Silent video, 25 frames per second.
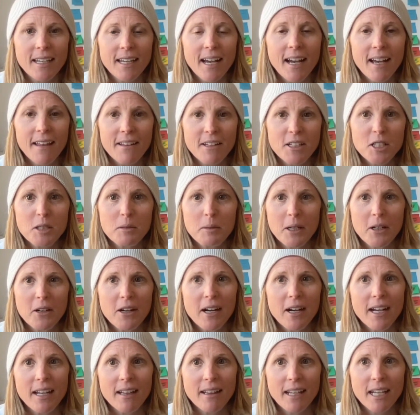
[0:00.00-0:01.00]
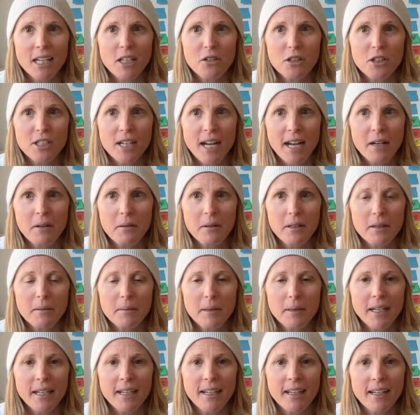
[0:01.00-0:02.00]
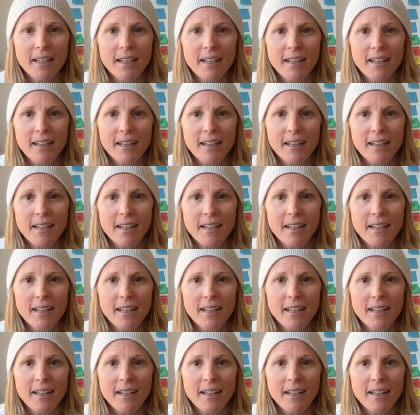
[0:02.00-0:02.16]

Yeah, this has been great. Thanks for chatting with me.